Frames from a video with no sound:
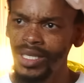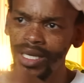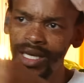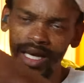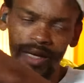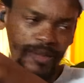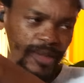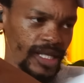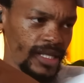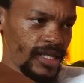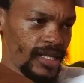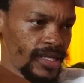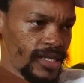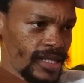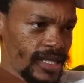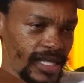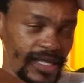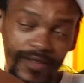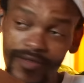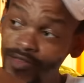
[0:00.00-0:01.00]
I mean,
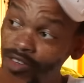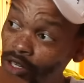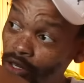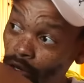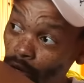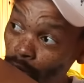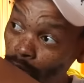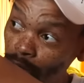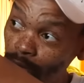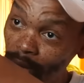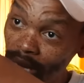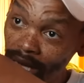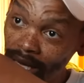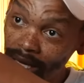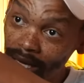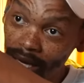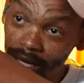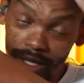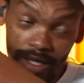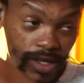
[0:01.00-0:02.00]
it's even close by
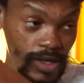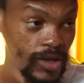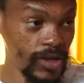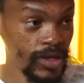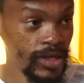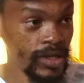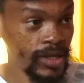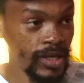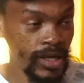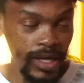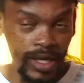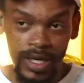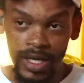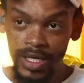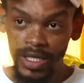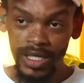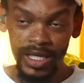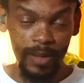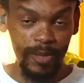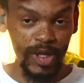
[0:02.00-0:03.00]
here. It's on
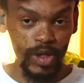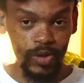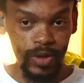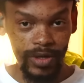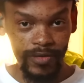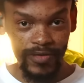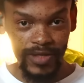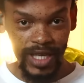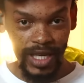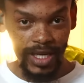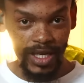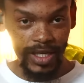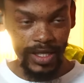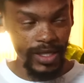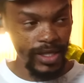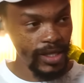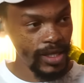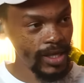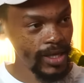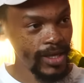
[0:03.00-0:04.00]
number 12
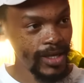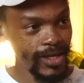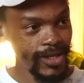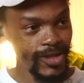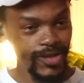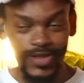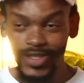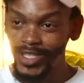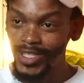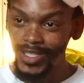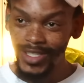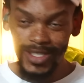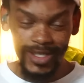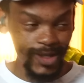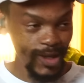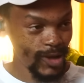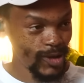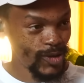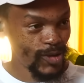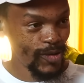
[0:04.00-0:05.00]
Douglas Street. It's
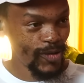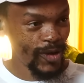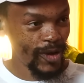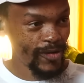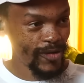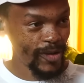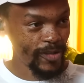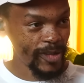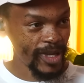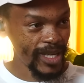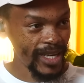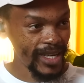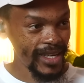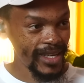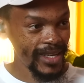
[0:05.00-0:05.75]
not too far from here.